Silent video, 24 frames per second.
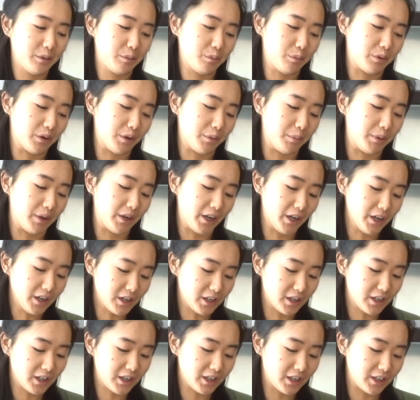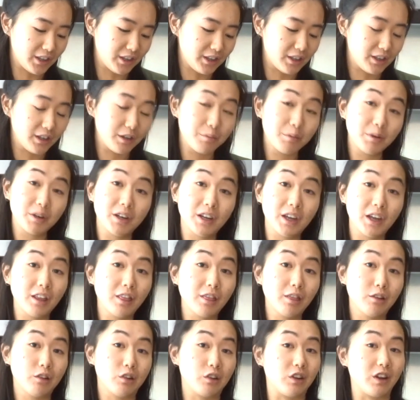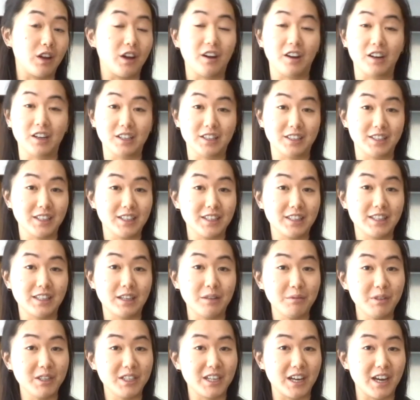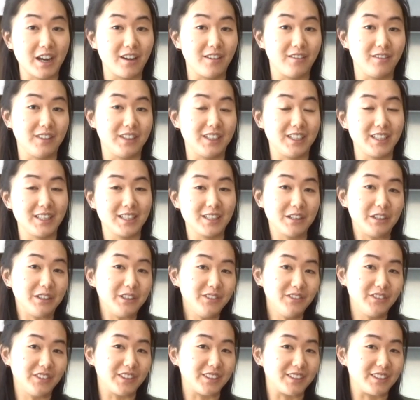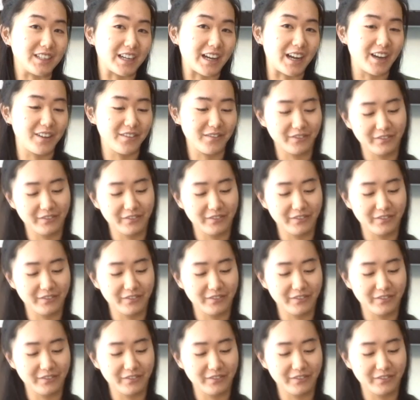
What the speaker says: brought back that I'm gonna get through now because it's summertime and it's cold brew time.